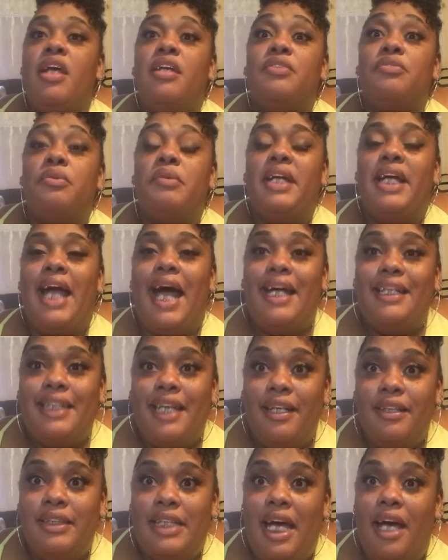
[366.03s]
is when we got
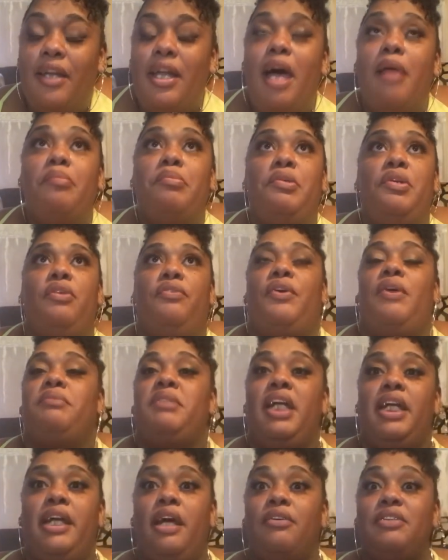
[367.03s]
downtown, how beautiful. I'm
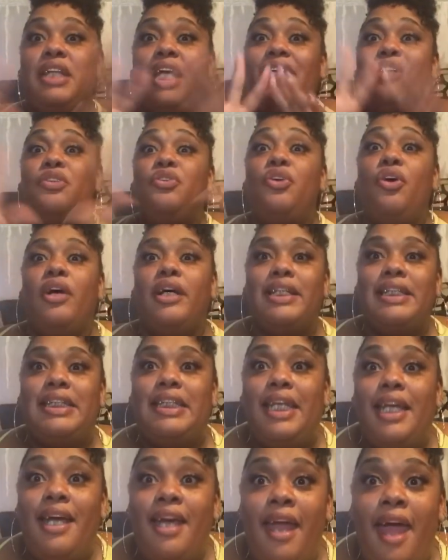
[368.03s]
telling you, it was like New York
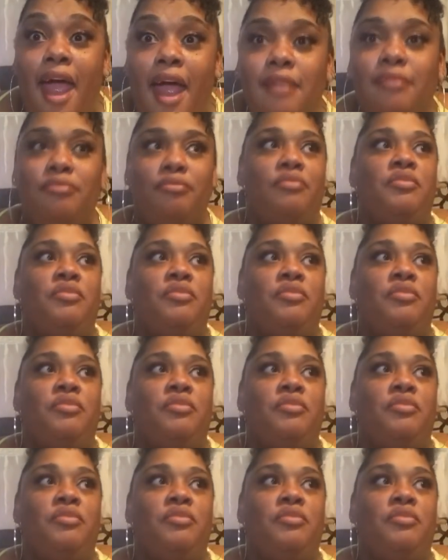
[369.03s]
City.